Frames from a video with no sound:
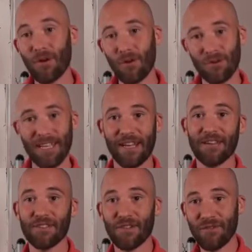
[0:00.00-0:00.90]
local
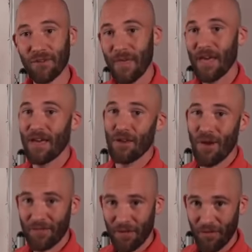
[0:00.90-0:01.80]
DNS server,
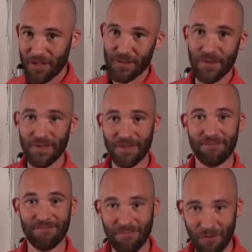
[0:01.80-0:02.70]
you have to futz with
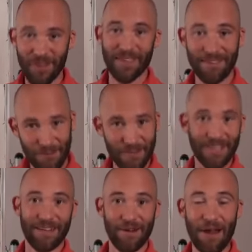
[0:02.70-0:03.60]
it
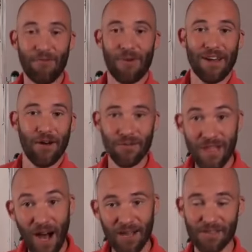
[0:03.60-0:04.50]
using a Windows
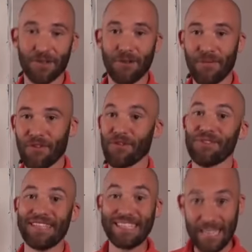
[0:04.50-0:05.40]
console. If you're
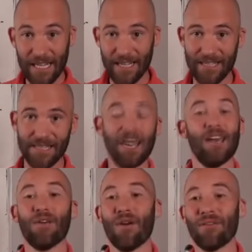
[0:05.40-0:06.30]
using Linux,
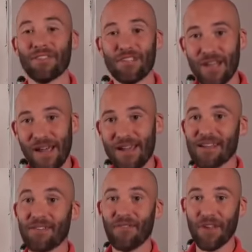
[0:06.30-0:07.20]
you have to change
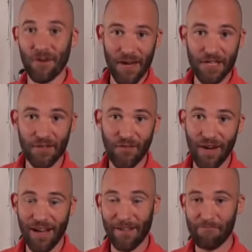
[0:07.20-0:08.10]
a configuration
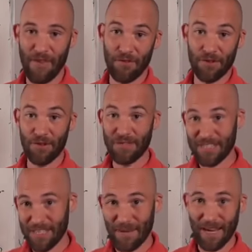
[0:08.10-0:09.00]
file. If you're
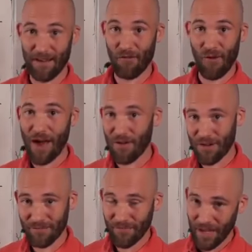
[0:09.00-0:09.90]
using some kind of
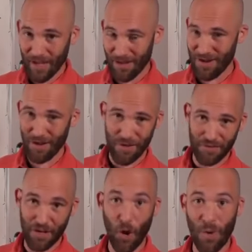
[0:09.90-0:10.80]
router well, you
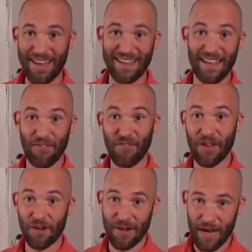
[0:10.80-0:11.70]
have to go in and
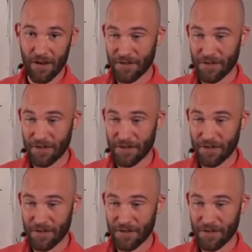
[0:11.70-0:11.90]
figure it out